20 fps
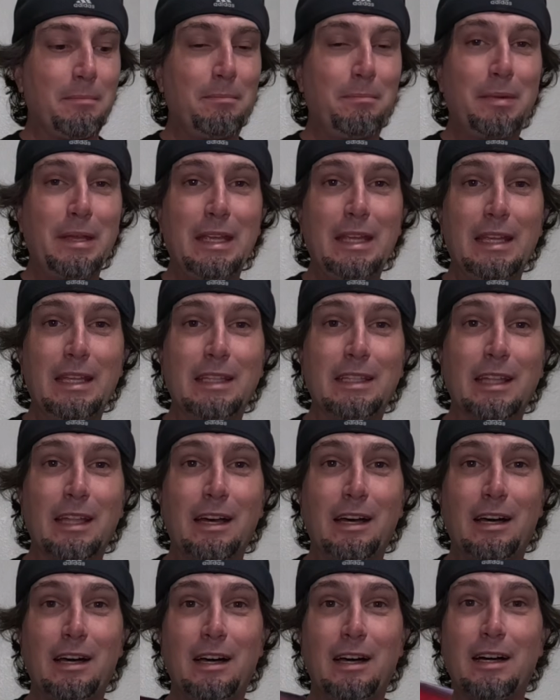bead
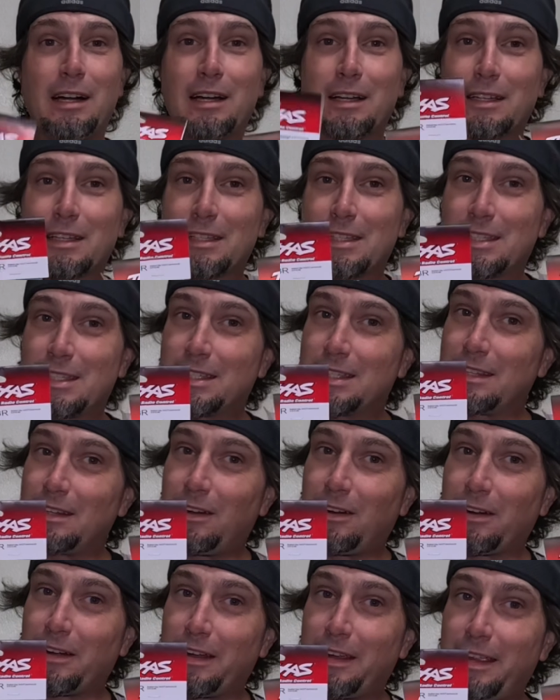locks are